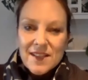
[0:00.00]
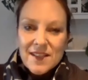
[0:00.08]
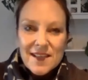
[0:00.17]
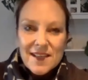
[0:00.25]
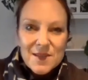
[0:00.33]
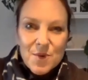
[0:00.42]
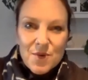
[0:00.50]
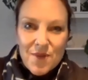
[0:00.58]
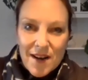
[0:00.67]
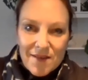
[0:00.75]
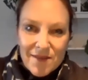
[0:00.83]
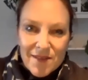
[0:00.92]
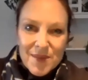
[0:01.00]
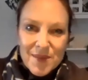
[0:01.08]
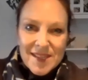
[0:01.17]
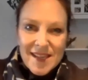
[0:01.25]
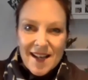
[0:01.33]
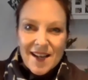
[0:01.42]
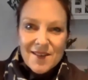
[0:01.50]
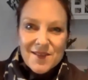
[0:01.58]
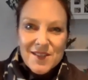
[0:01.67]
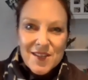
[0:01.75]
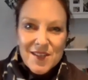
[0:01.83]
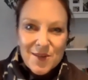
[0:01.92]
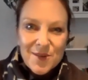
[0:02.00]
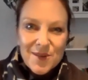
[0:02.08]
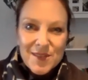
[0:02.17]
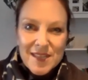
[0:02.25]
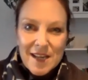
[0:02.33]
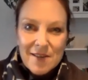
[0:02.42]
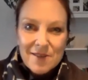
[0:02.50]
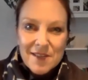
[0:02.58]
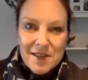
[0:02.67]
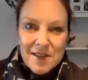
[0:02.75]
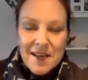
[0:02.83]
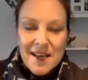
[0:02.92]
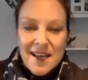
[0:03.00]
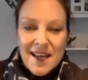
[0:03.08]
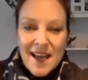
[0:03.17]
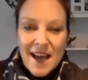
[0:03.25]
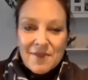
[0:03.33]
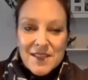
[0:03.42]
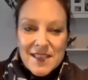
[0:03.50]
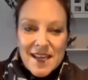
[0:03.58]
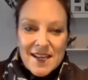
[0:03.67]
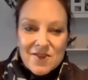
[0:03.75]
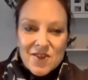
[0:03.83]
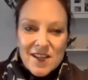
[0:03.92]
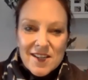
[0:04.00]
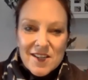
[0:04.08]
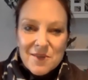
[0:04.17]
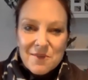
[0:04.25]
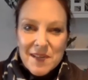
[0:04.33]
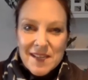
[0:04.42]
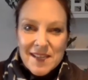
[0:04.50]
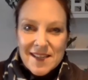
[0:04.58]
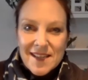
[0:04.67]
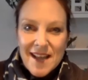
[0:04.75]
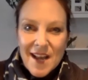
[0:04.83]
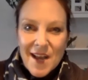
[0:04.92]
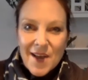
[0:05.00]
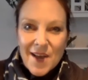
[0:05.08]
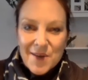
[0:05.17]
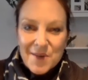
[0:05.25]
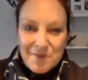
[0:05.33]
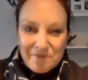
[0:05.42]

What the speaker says: I think it's more relevant that we say hello to you yourself. So after that introduction, Peter, hello.